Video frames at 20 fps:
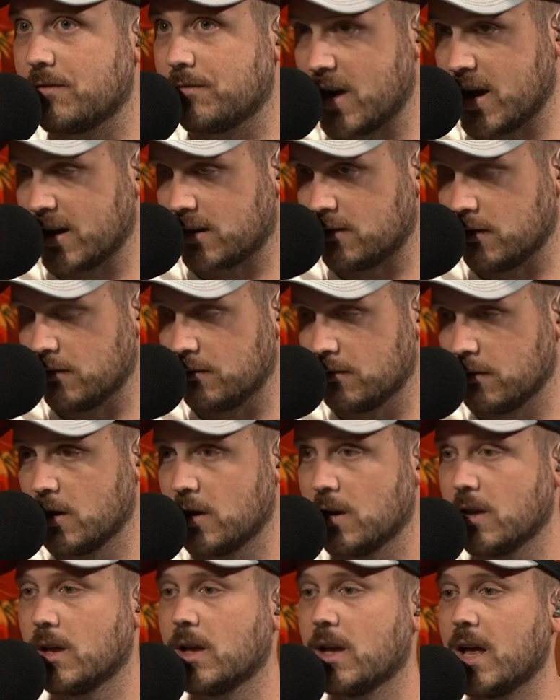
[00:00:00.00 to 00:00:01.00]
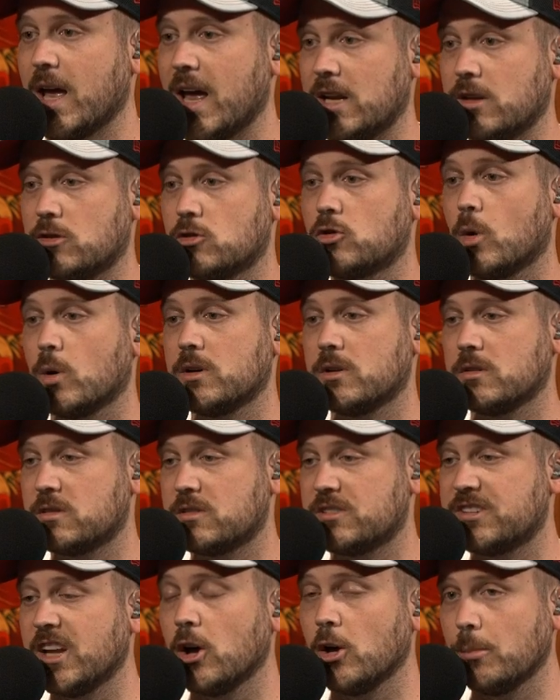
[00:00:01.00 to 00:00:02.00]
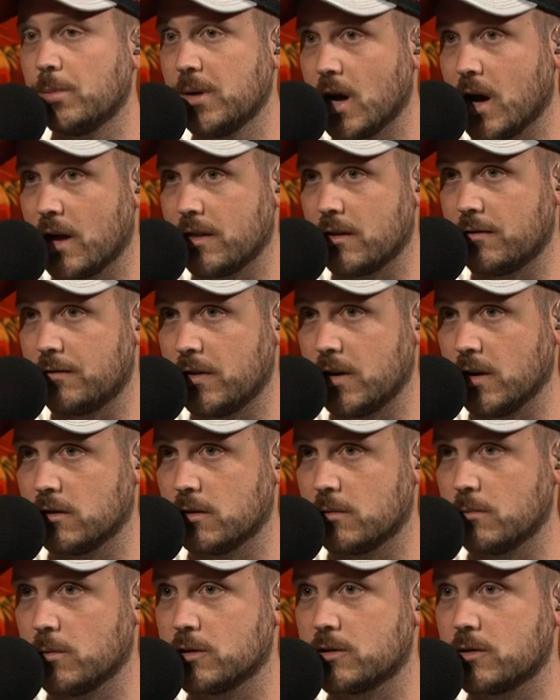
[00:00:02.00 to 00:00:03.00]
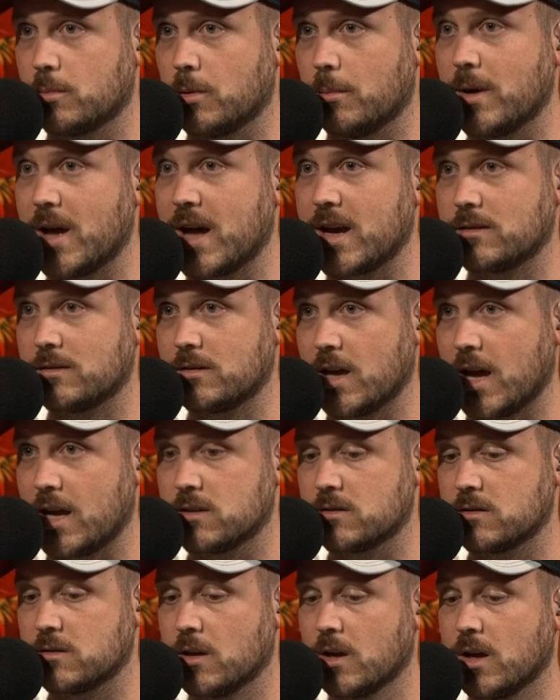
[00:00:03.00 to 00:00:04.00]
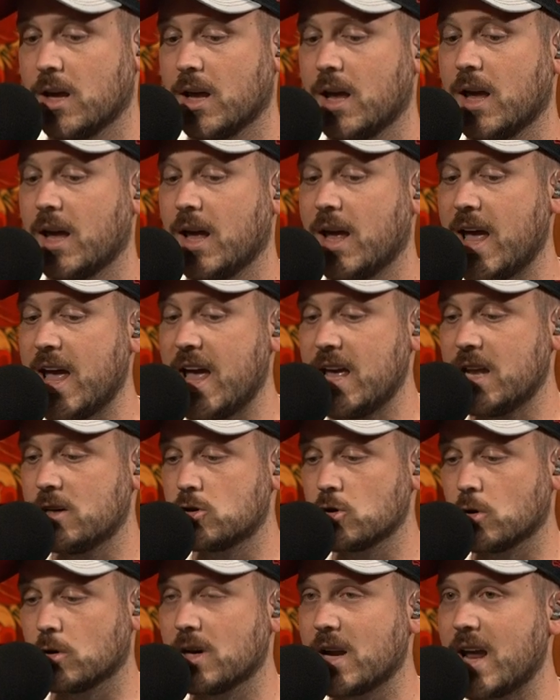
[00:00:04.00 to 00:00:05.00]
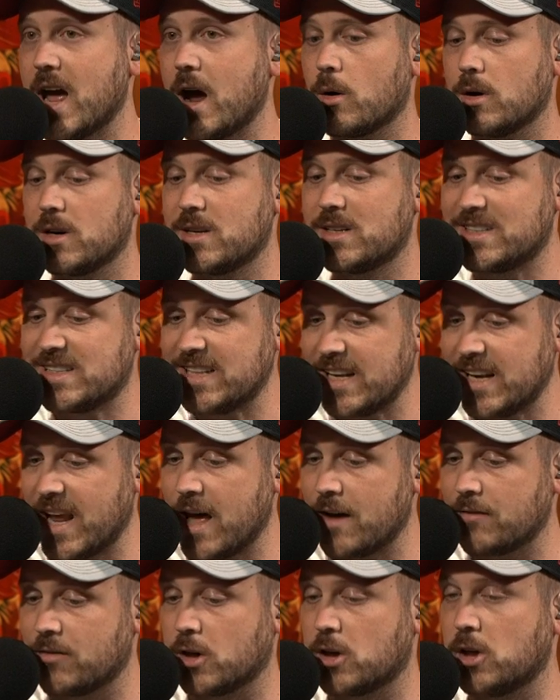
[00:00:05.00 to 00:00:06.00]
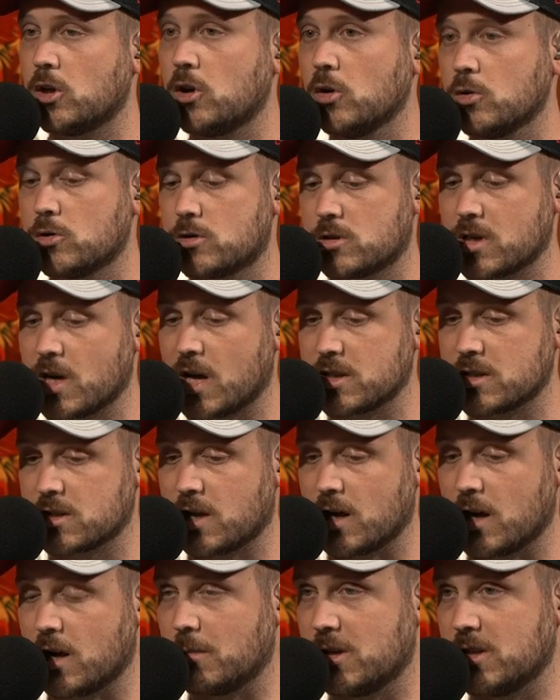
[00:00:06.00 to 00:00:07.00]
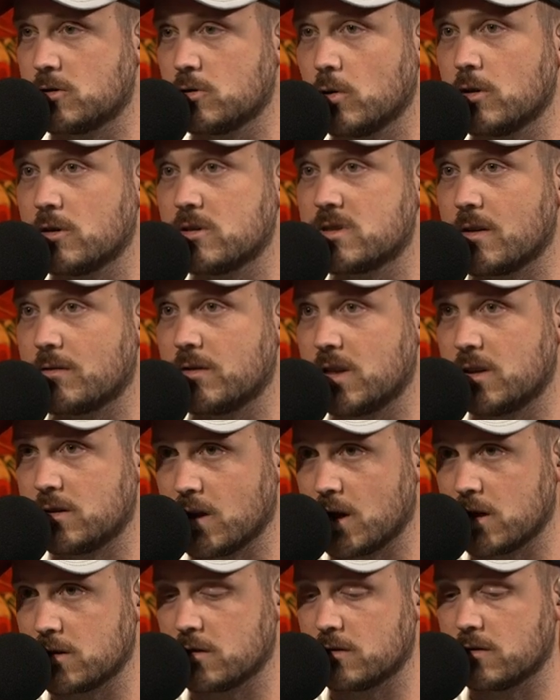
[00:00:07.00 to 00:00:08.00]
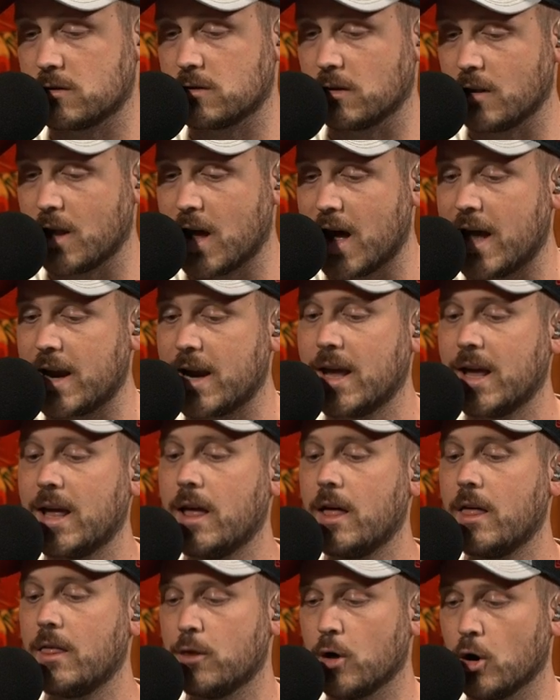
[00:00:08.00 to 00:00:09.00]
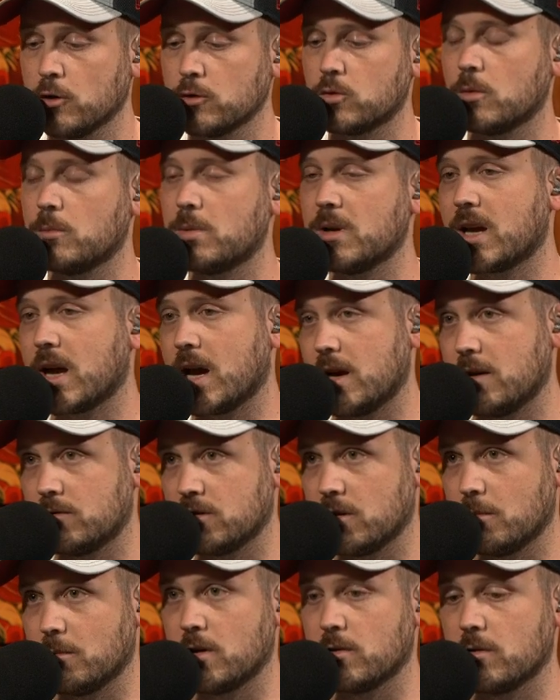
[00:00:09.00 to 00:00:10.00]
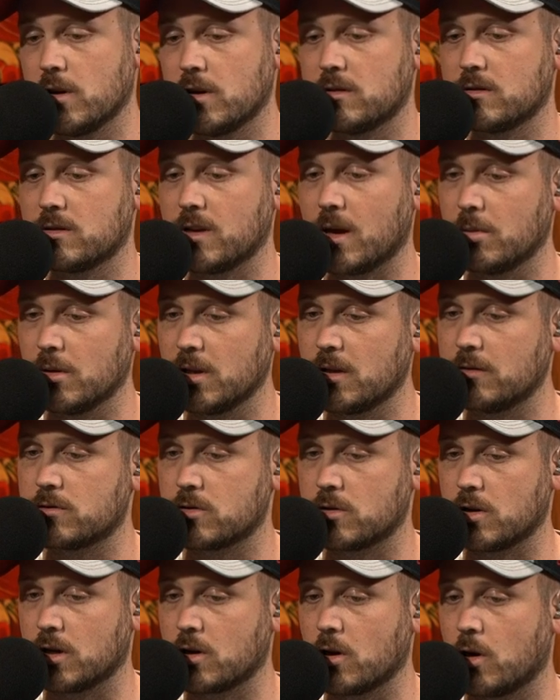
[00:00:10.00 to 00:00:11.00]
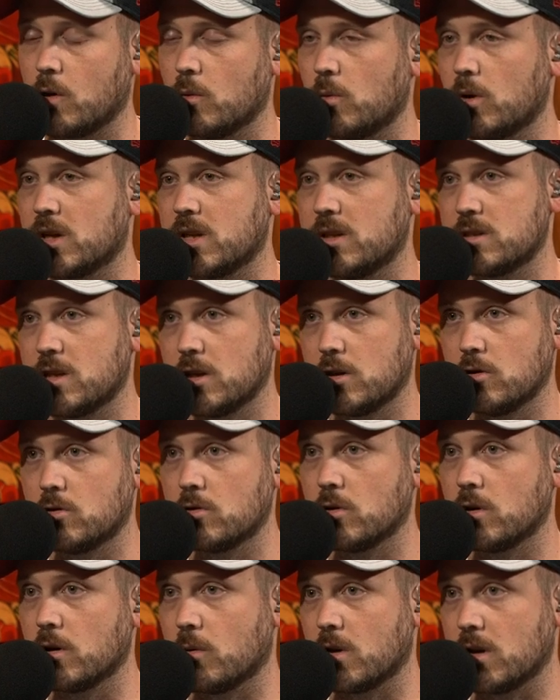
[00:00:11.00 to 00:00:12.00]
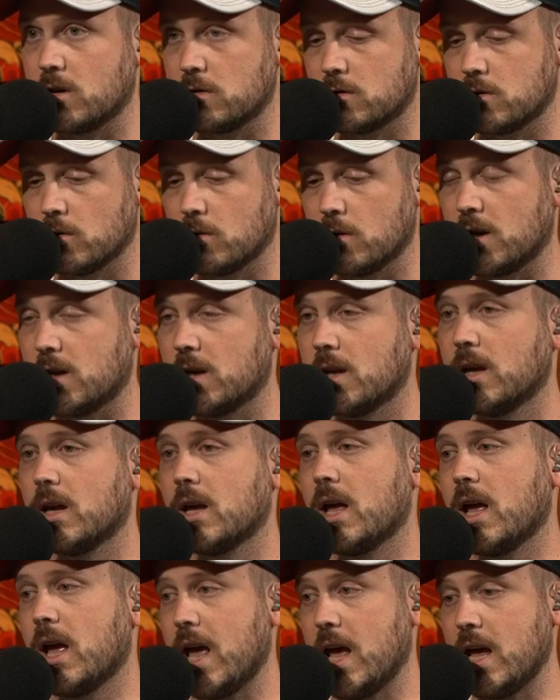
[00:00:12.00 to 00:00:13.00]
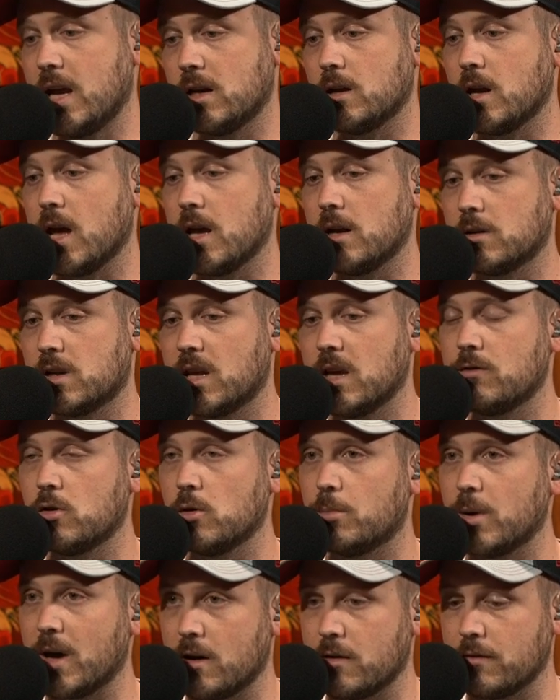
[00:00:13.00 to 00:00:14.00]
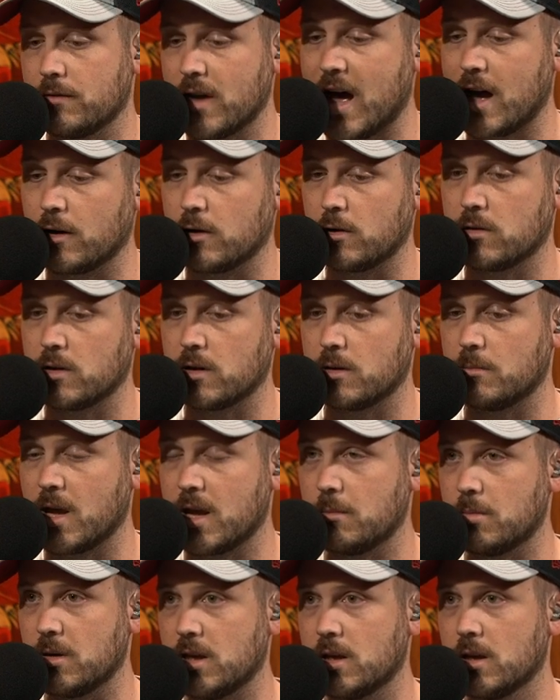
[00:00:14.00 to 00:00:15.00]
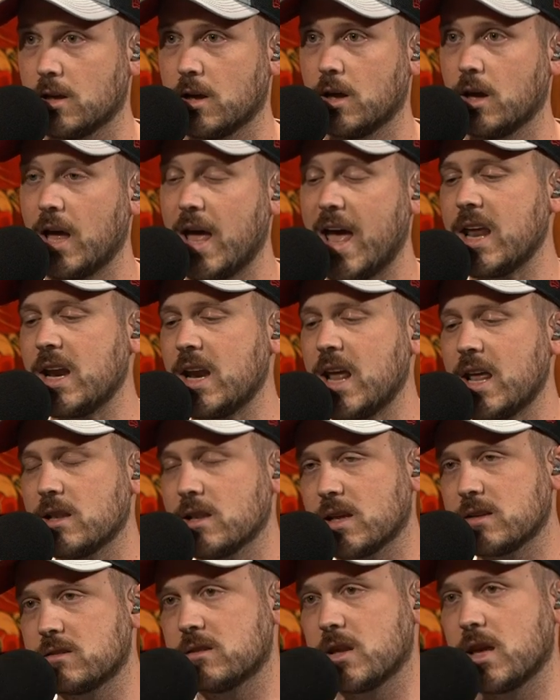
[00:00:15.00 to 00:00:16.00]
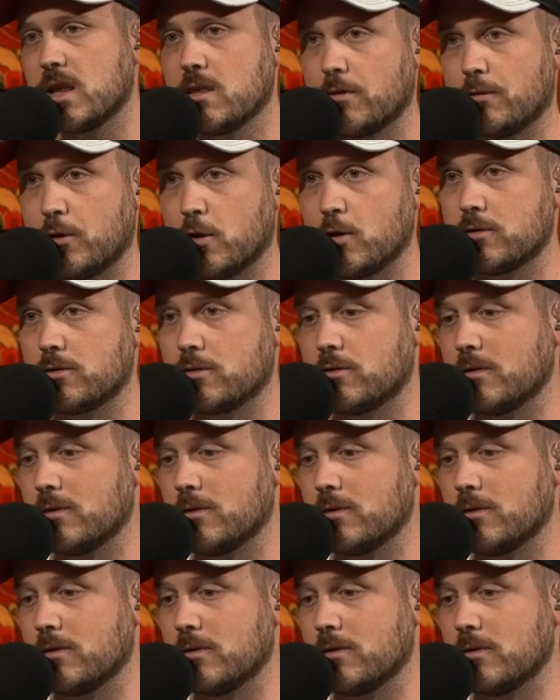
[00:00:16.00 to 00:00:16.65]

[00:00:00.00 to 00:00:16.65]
effective and he's going to still be on the field in multiple back sets, and Jordan Howard did have a huge touch count. I mean, 270 touches is a lot. Those would be kind of some of the reasons I believe Tarik Cohen will continue doing what he's doing and give you better value than maybe. Sure. And let's say the first,